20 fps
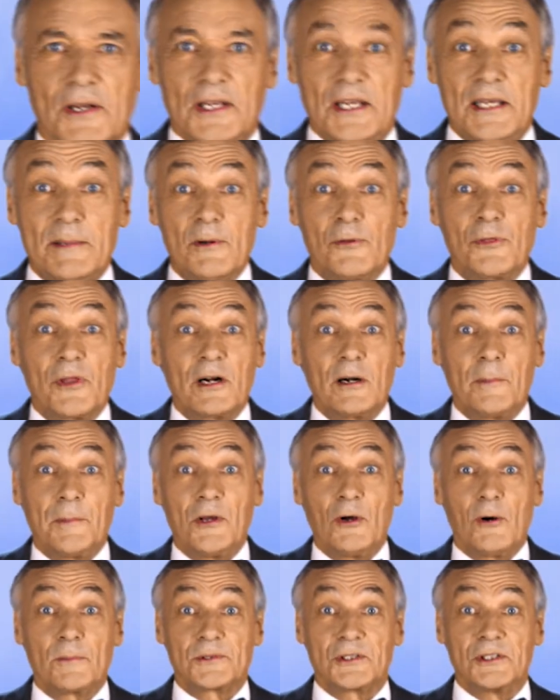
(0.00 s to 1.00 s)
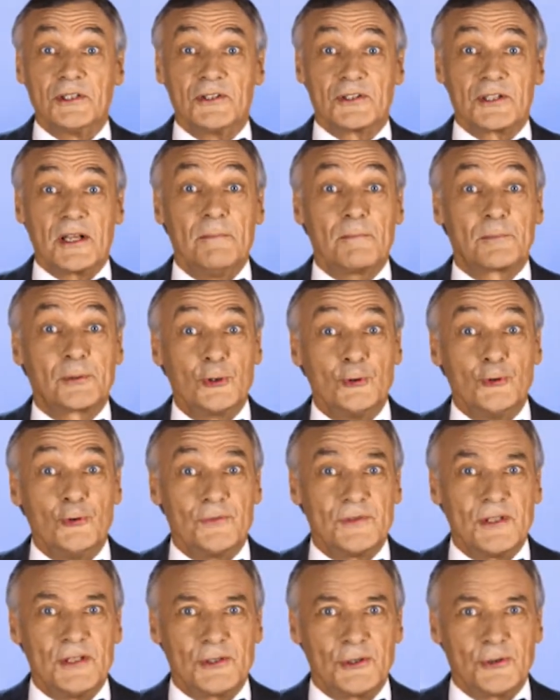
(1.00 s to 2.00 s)
Chemotherapy options
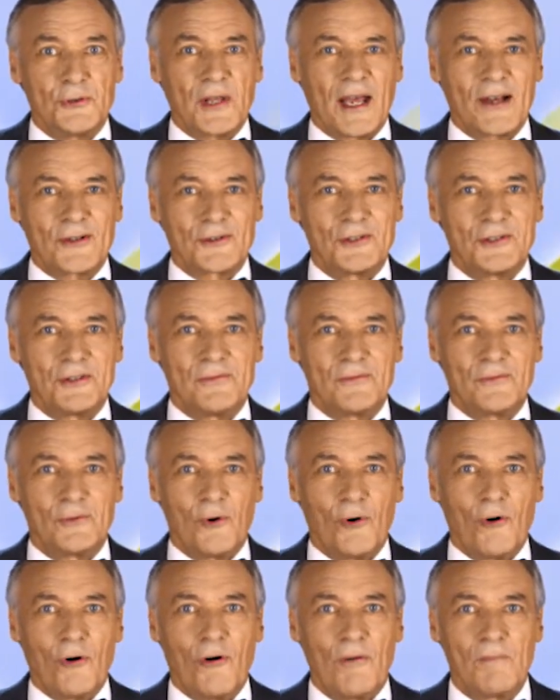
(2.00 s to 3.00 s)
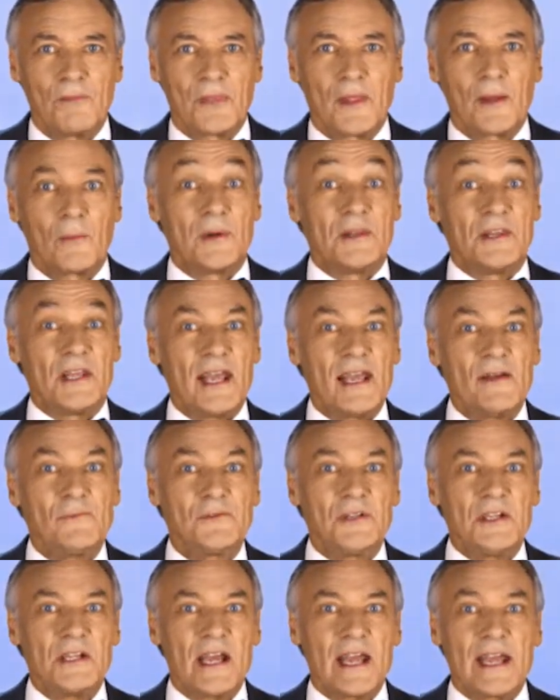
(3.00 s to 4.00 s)
improved in 2004 when the
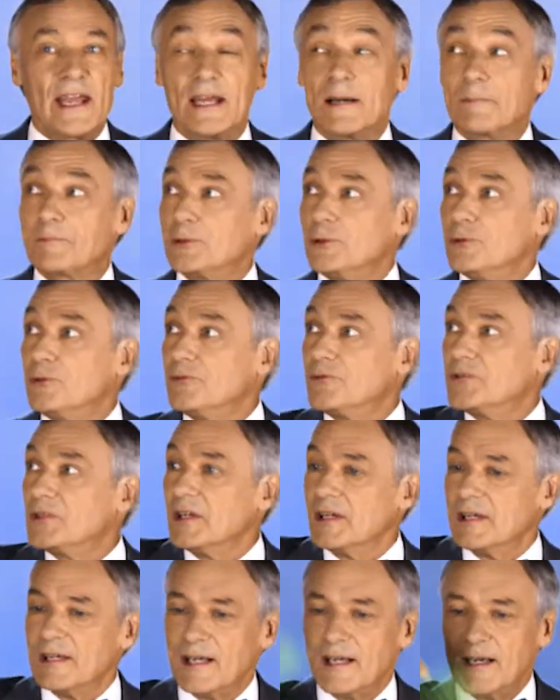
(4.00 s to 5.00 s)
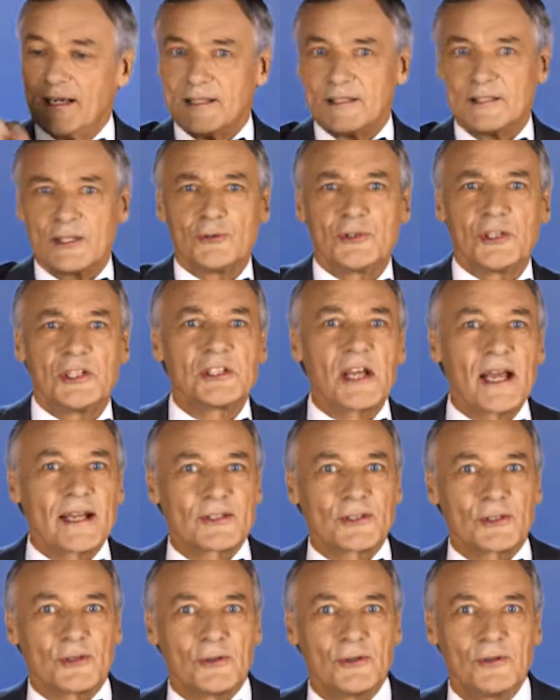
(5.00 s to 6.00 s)
FDA approved
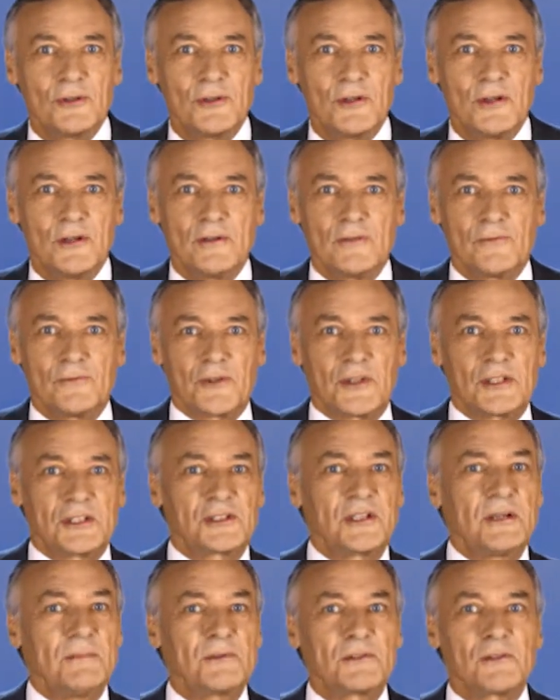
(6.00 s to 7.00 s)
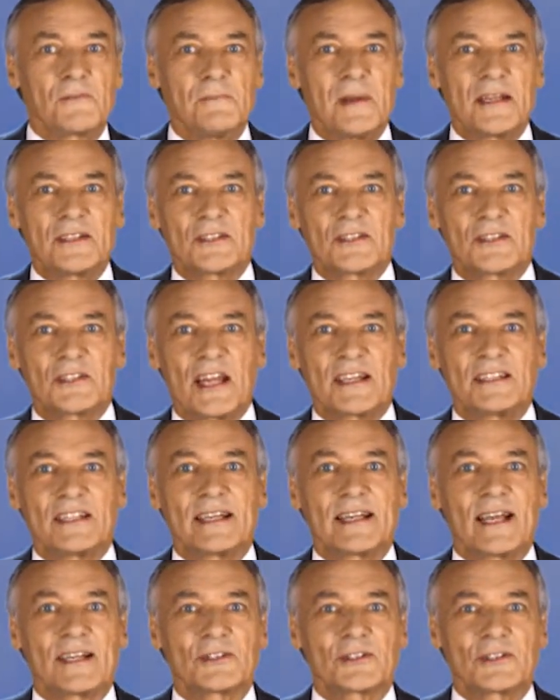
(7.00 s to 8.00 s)
docetaxel for the treatment of
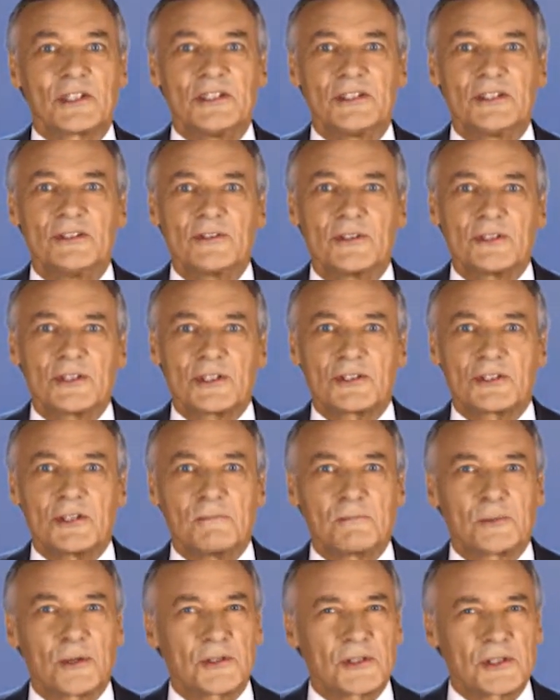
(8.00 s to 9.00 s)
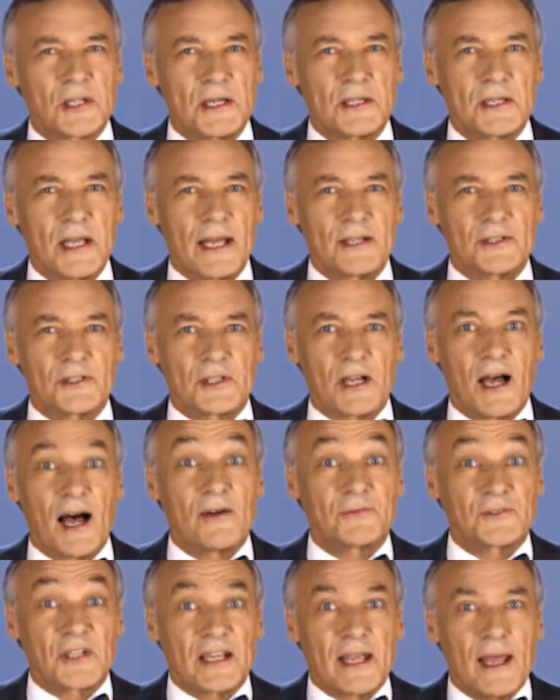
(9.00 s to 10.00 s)
metastatic castration-resistant prostate cancer
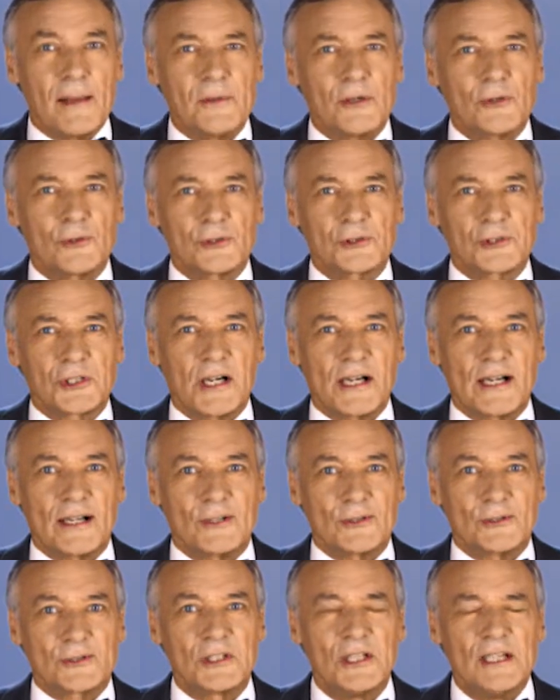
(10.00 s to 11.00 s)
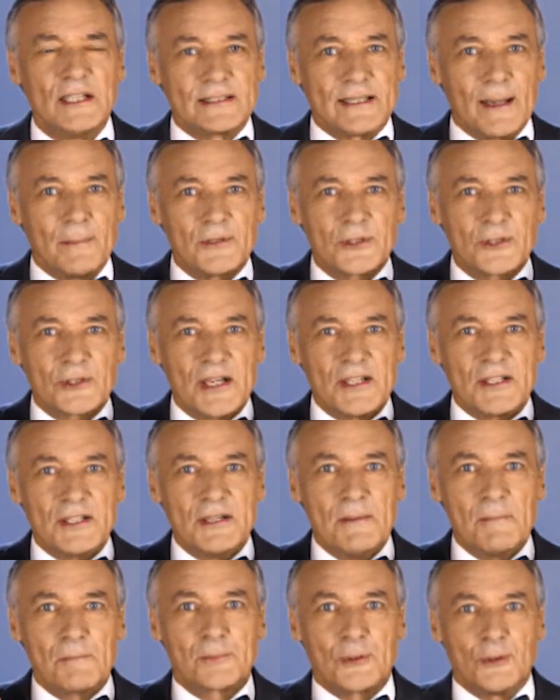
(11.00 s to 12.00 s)
after clinical trials
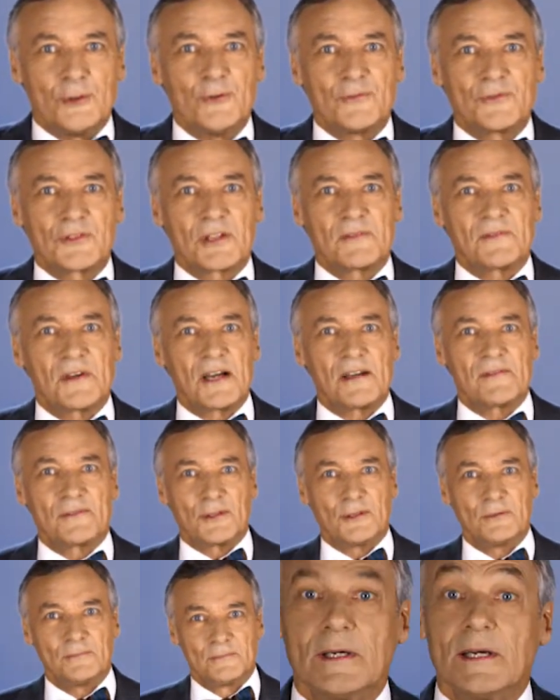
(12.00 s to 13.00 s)
demonstrated improved survival.